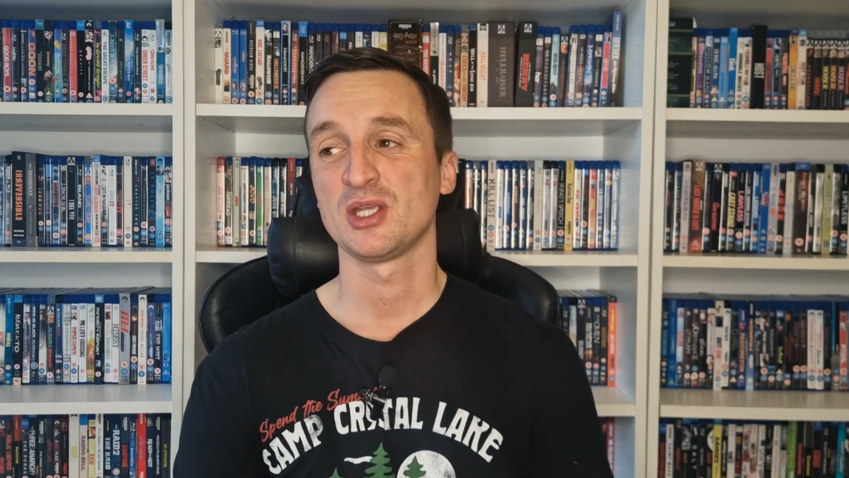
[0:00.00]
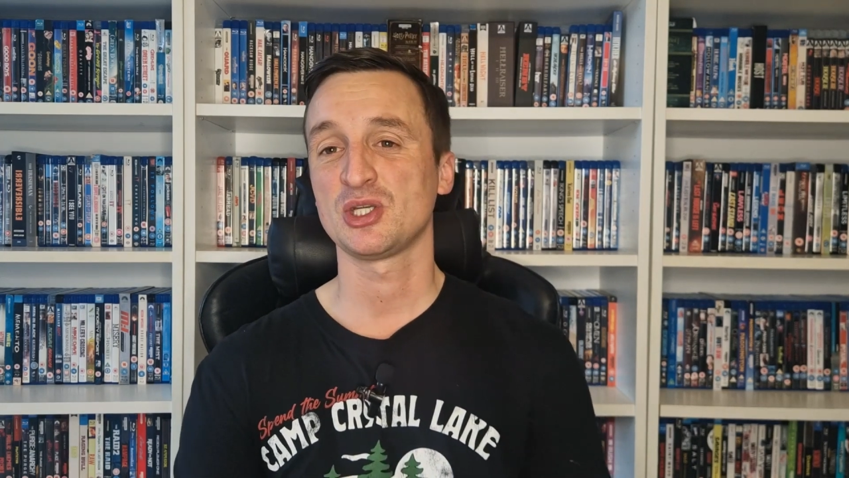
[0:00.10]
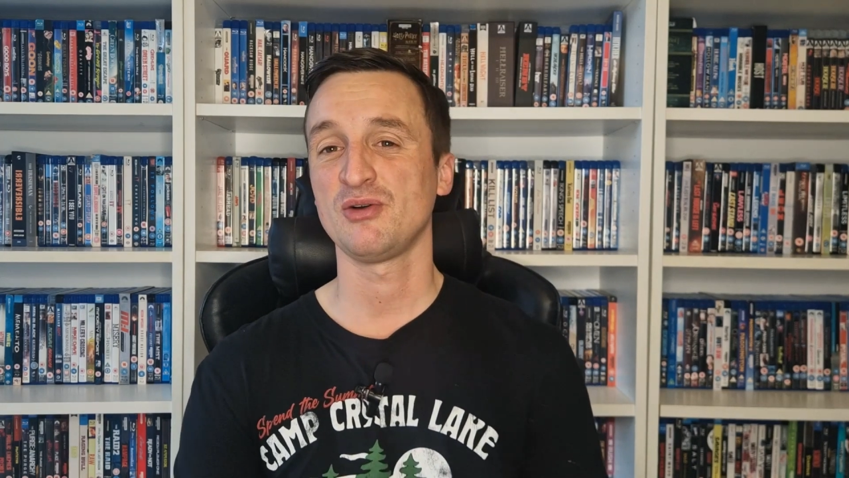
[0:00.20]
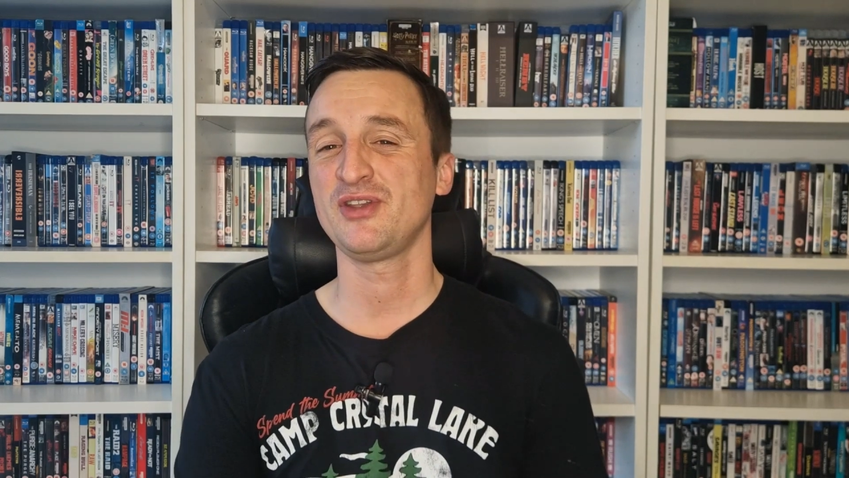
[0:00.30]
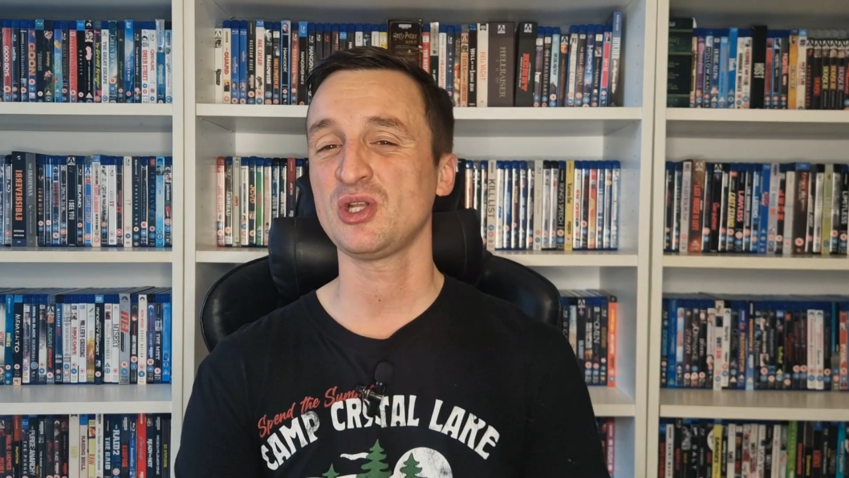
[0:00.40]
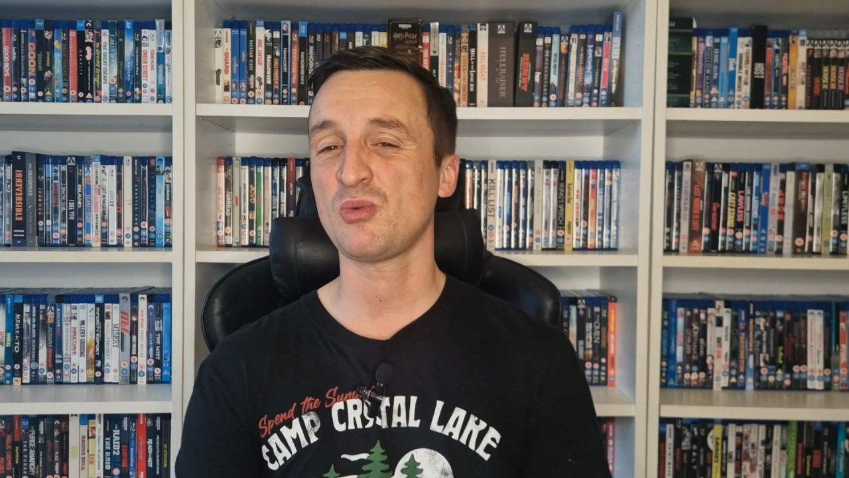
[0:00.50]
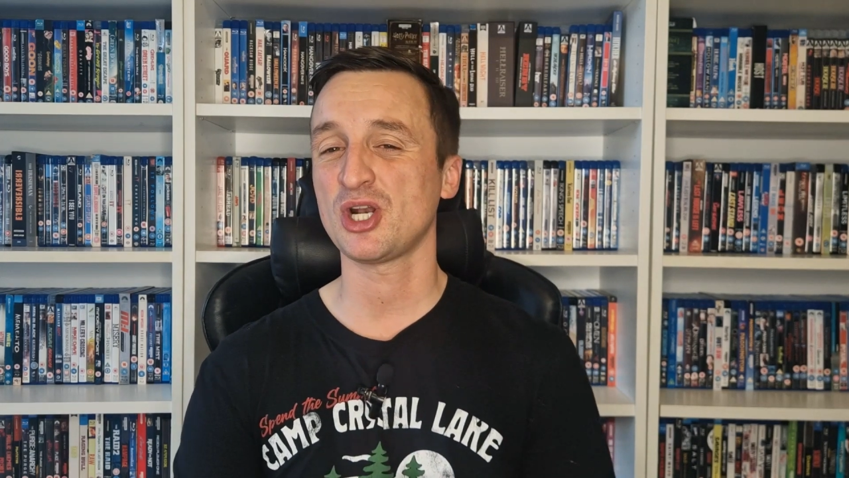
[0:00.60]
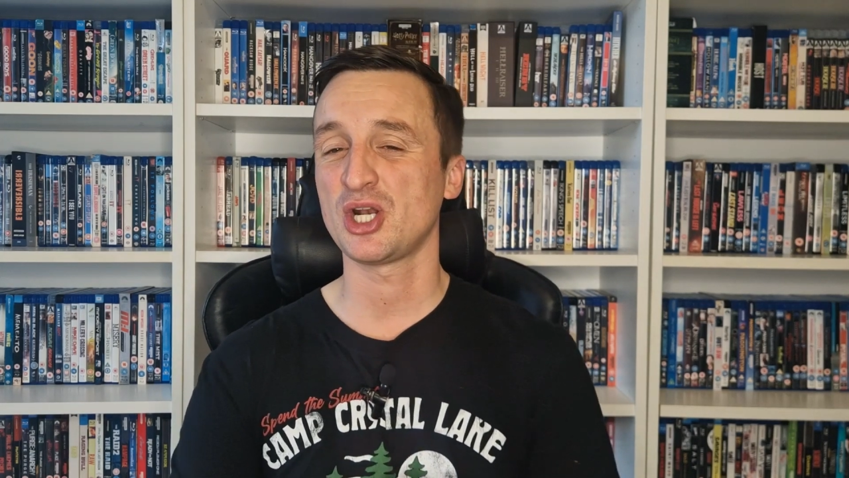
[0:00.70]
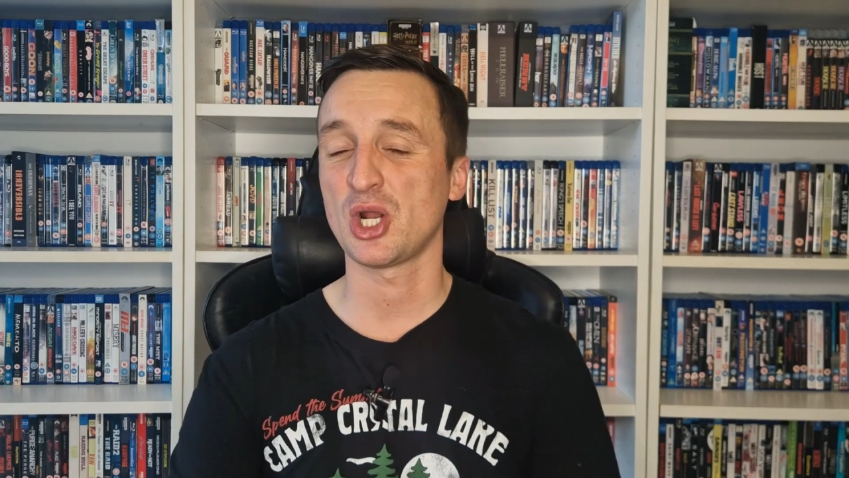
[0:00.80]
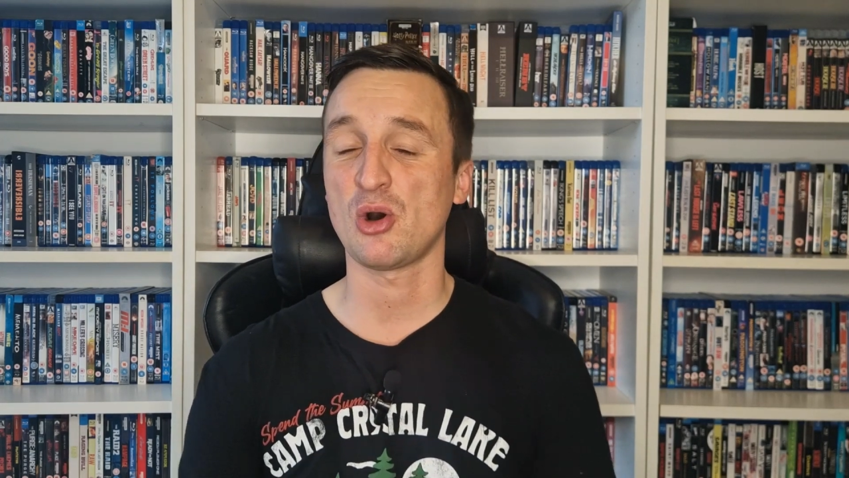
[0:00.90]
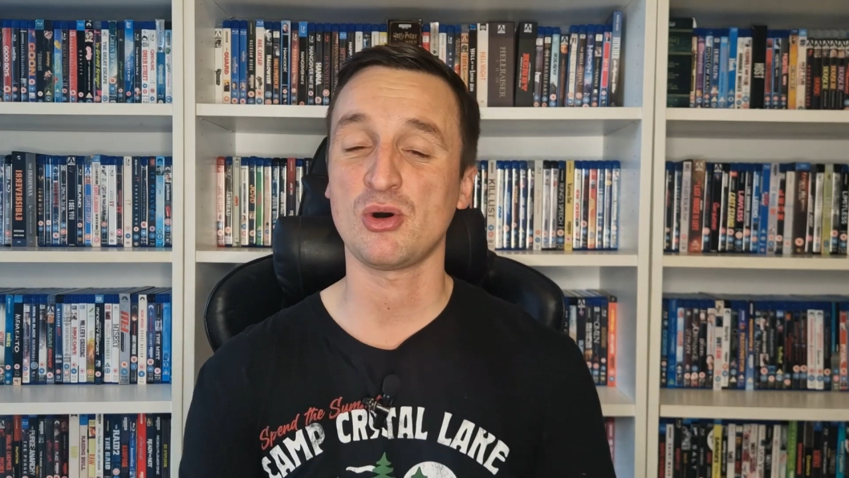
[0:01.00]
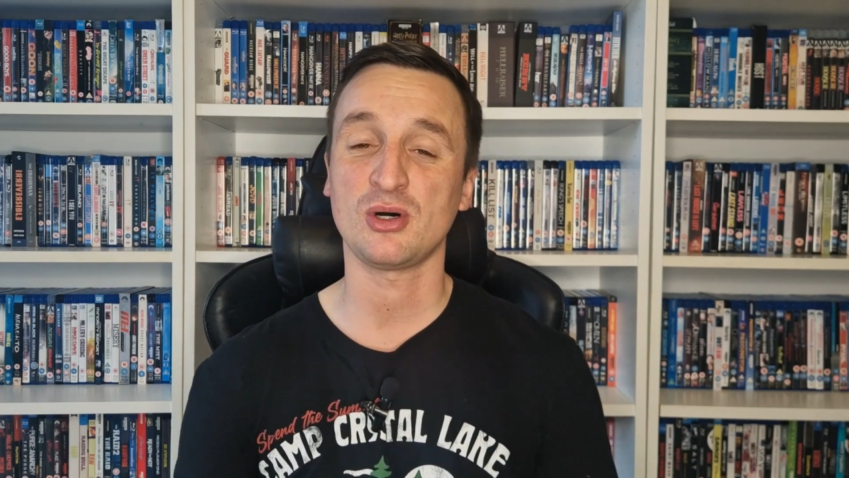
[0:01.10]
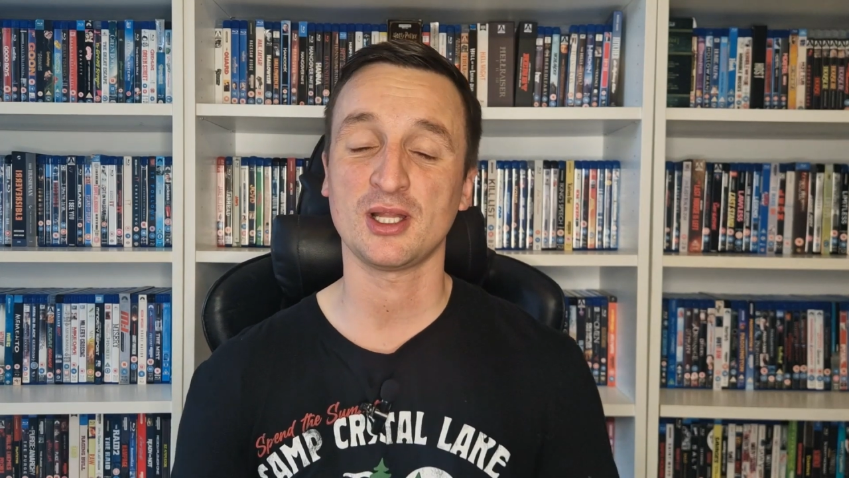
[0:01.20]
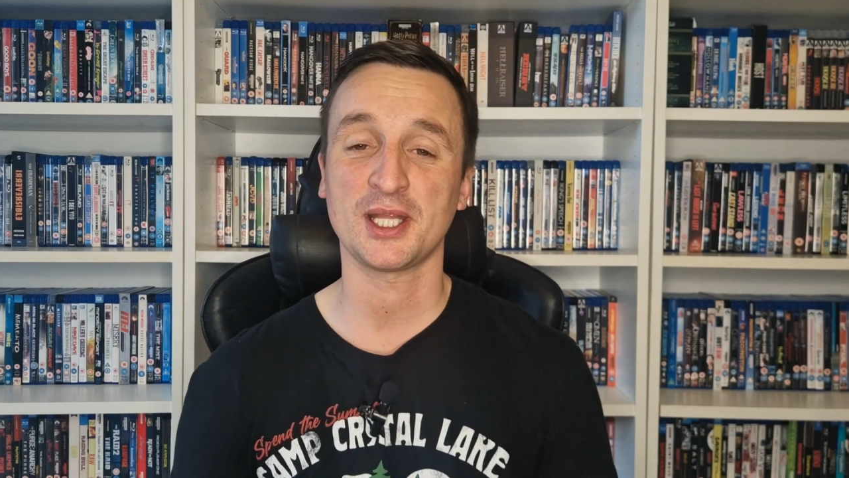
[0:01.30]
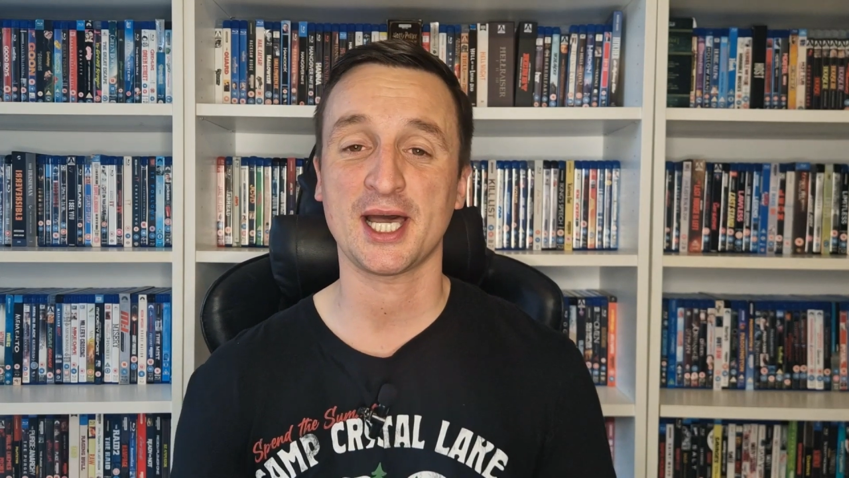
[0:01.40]
So if you don't want to know
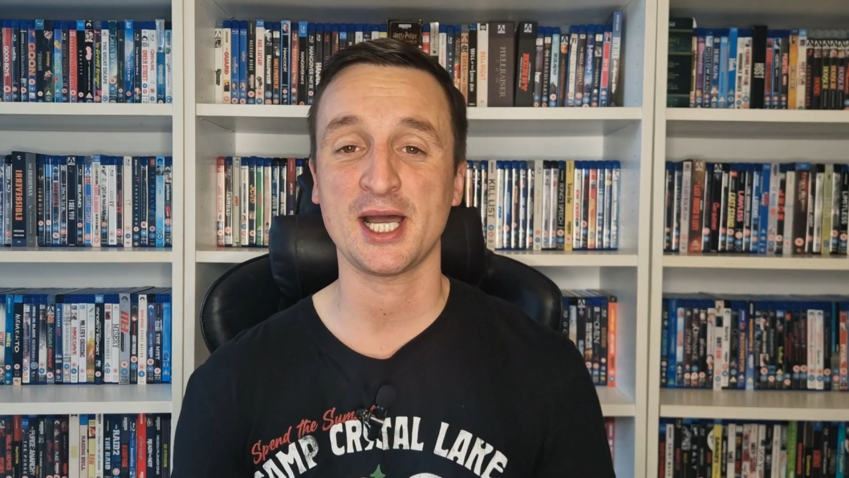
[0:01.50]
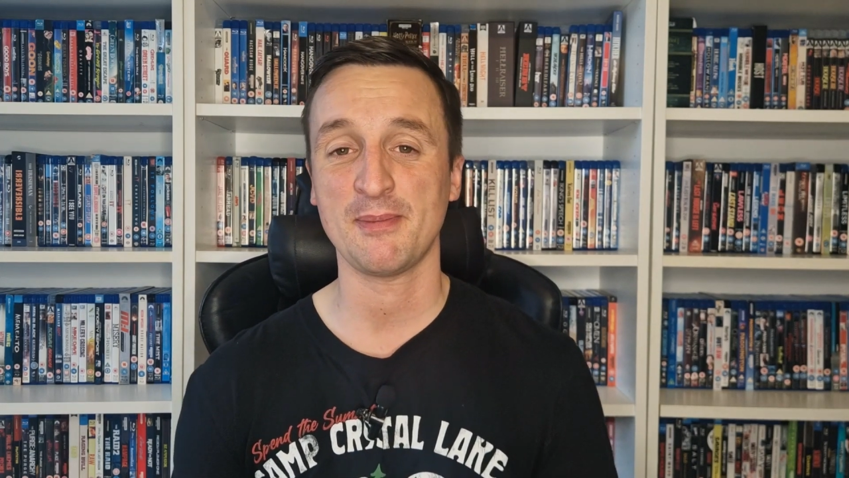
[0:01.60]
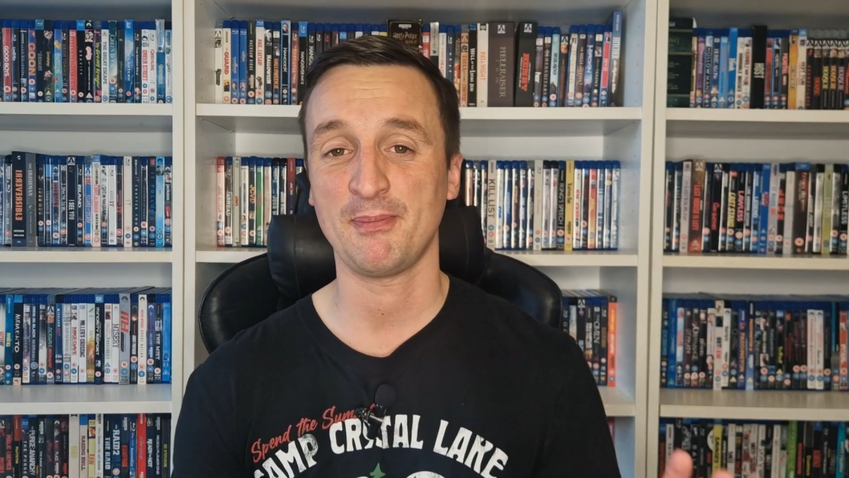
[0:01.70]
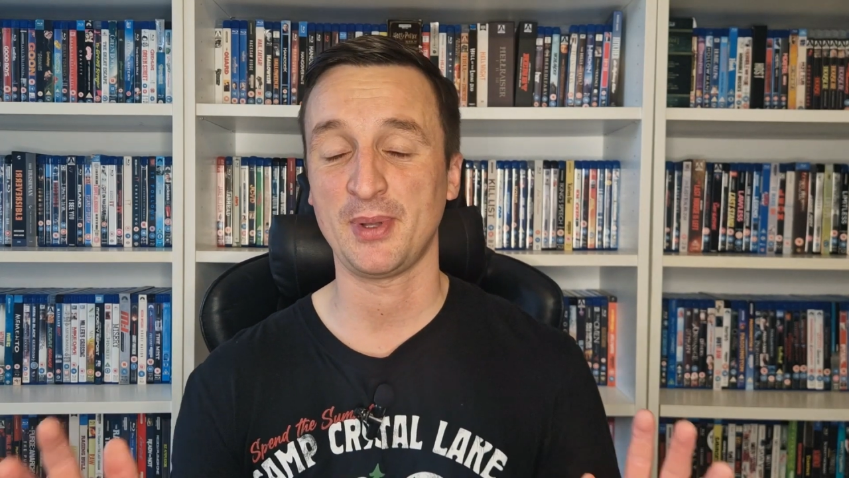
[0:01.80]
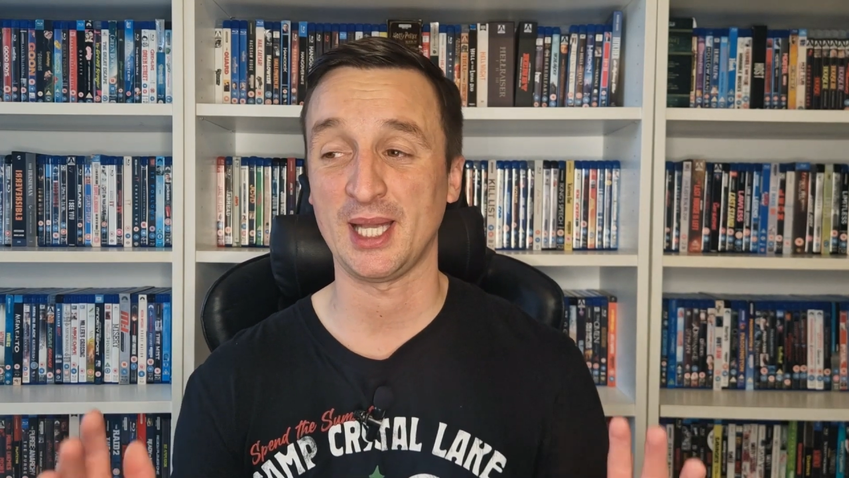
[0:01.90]
all of that,